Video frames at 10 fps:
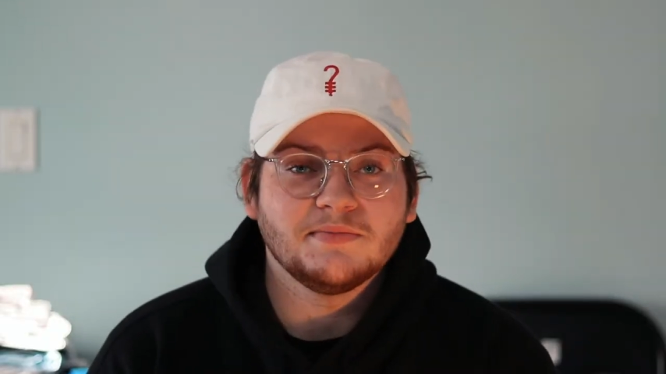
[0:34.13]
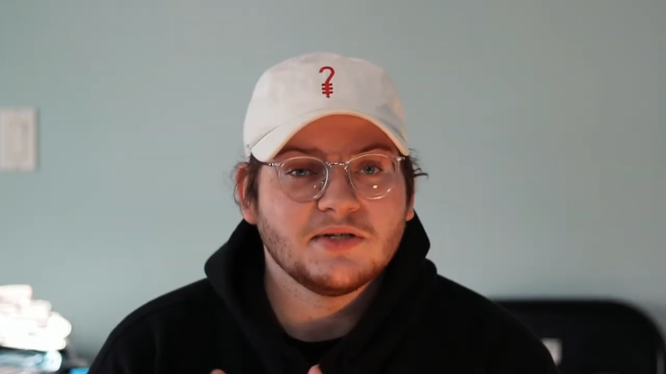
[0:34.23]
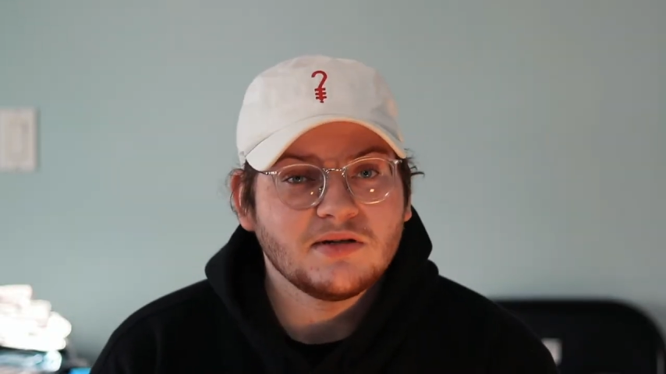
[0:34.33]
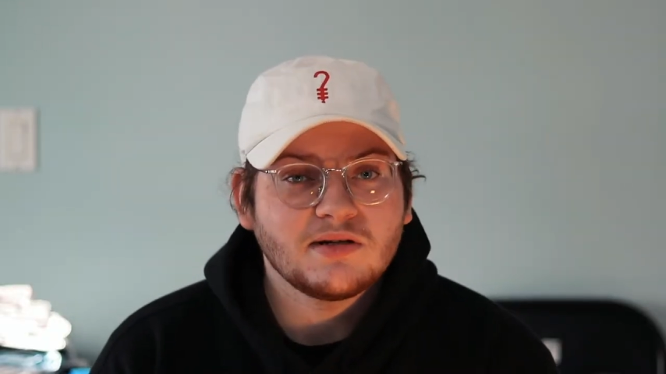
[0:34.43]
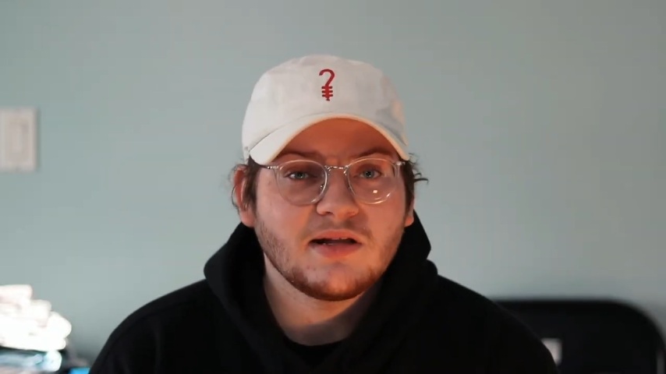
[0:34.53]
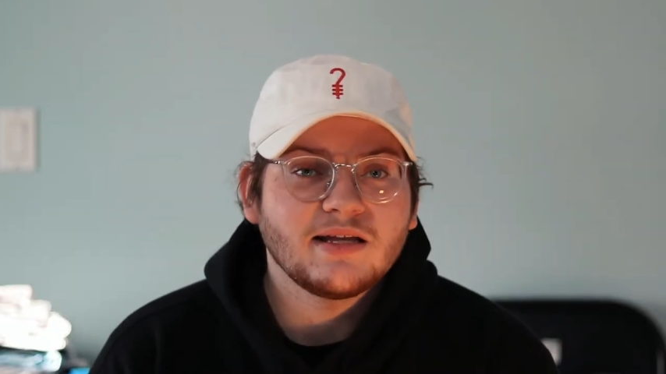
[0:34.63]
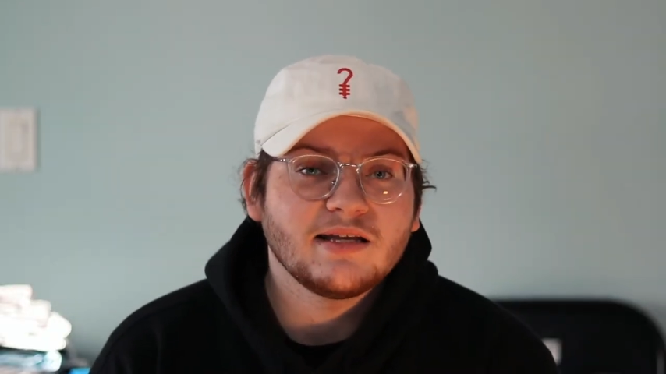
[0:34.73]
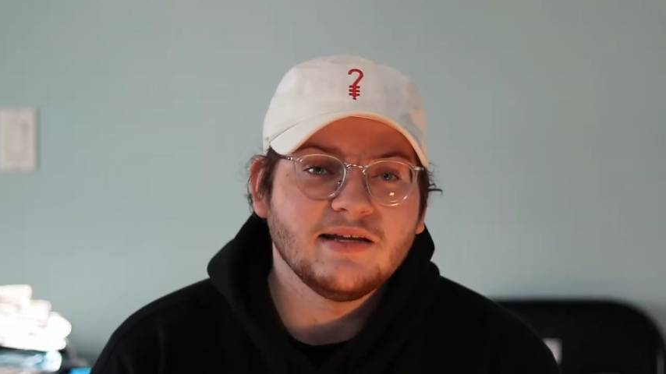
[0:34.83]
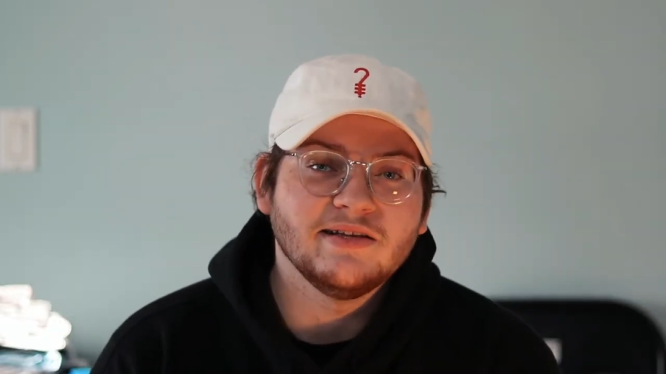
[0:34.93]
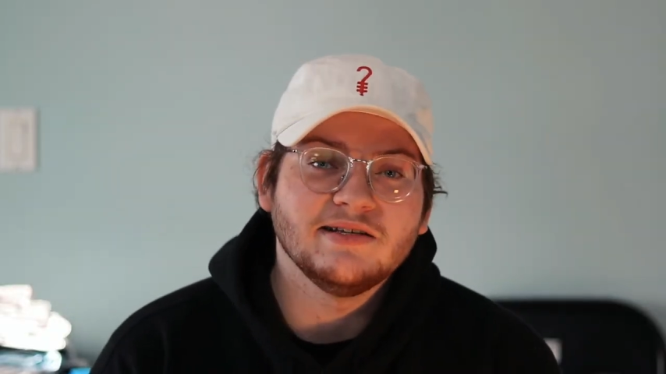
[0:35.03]
to look like
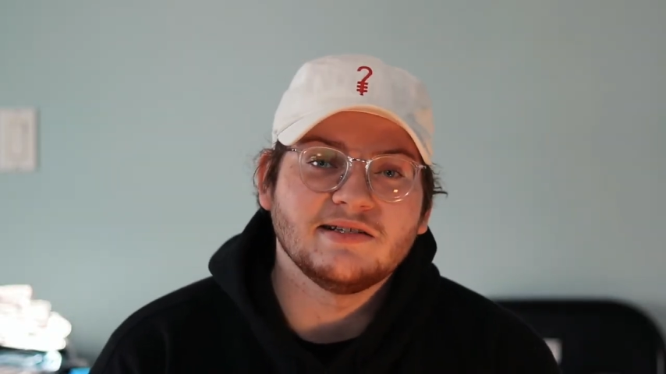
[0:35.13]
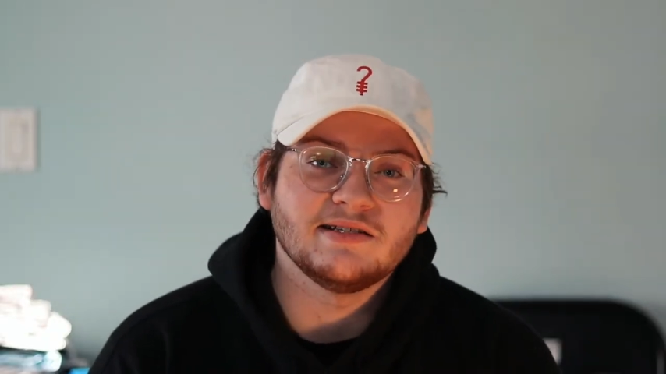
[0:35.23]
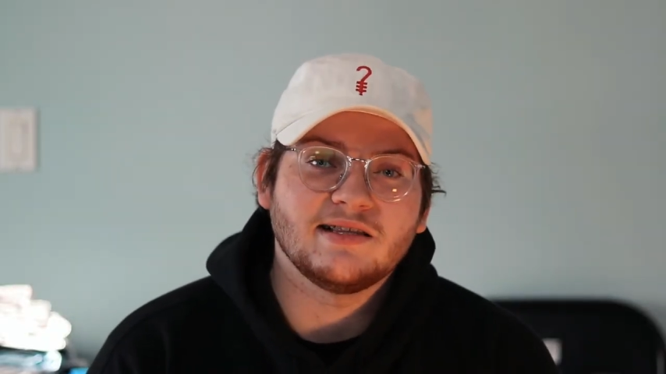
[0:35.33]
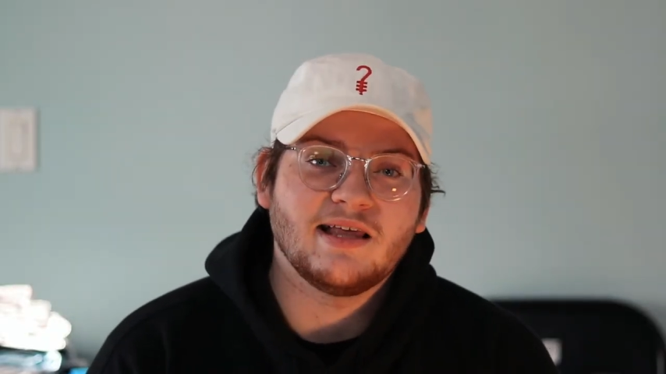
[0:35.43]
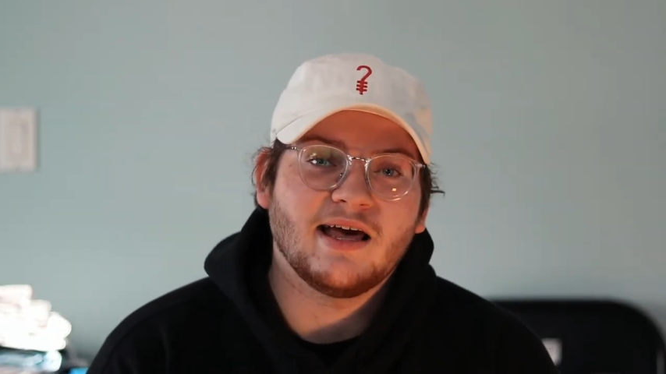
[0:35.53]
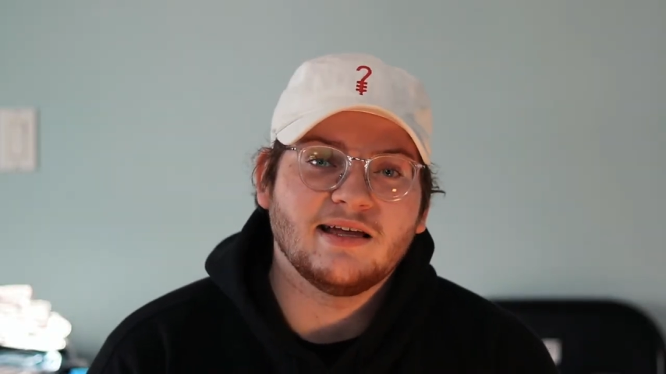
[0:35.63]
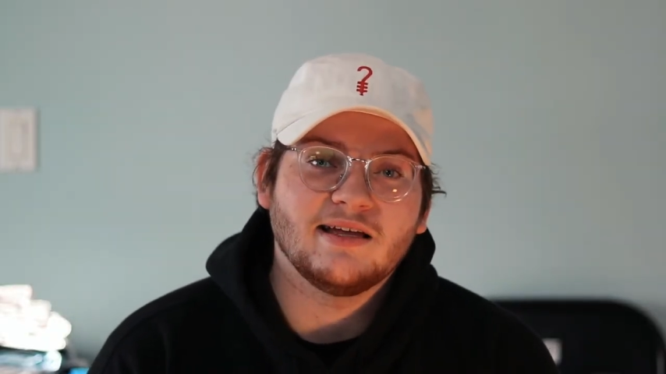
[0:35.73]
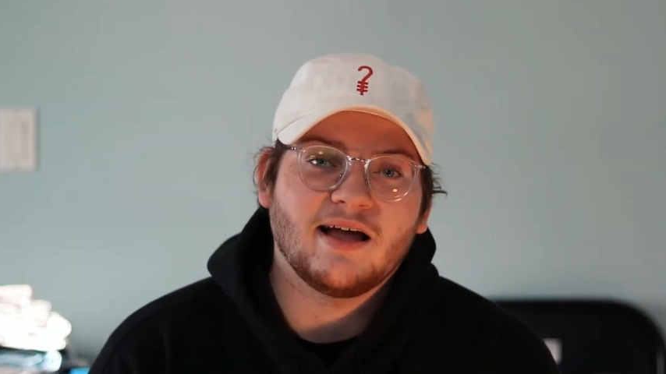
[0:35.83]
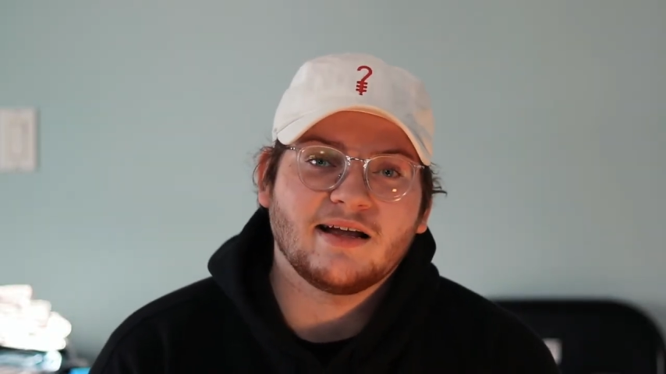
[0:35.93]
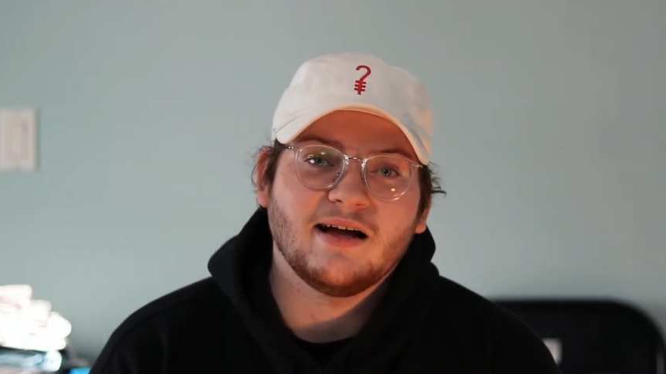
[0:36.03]
is that
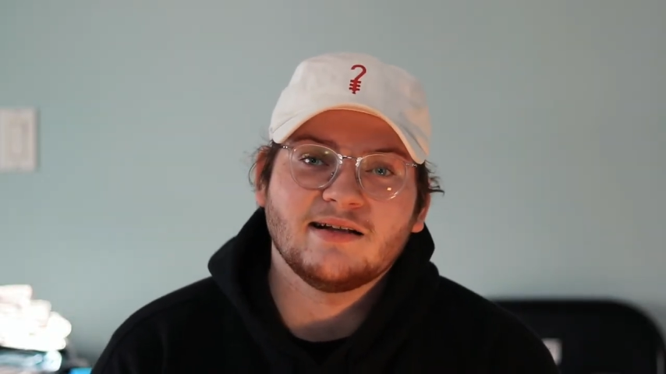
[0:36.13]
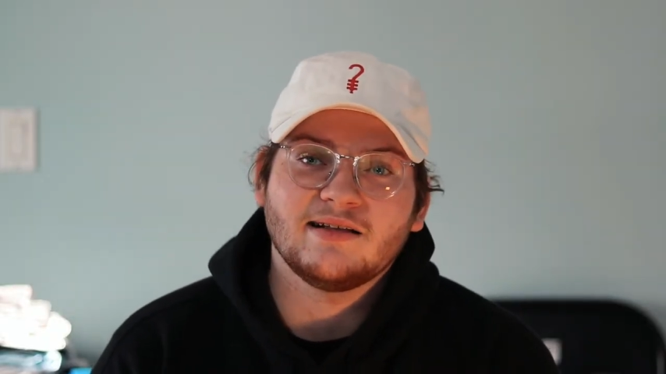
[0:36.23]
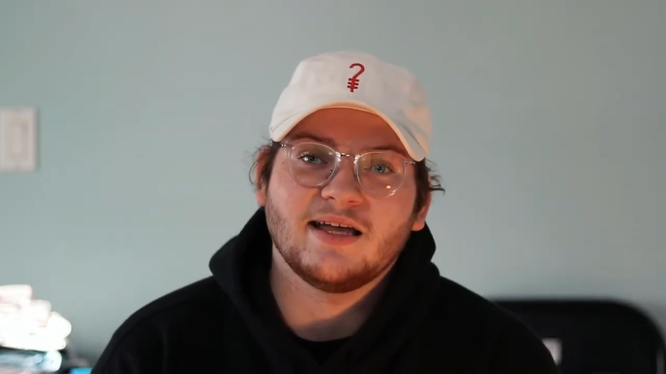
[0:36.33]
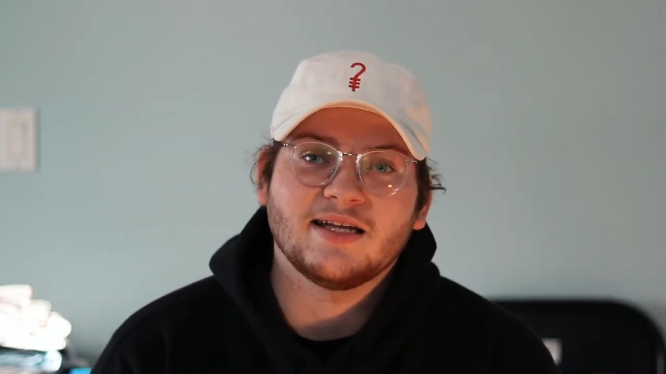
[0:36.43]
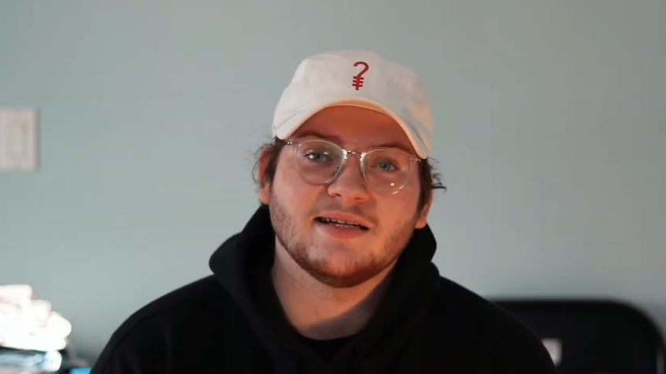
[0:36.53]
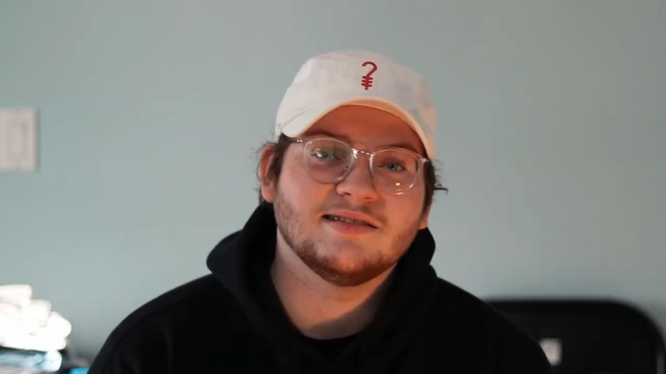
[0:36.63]
I kind of like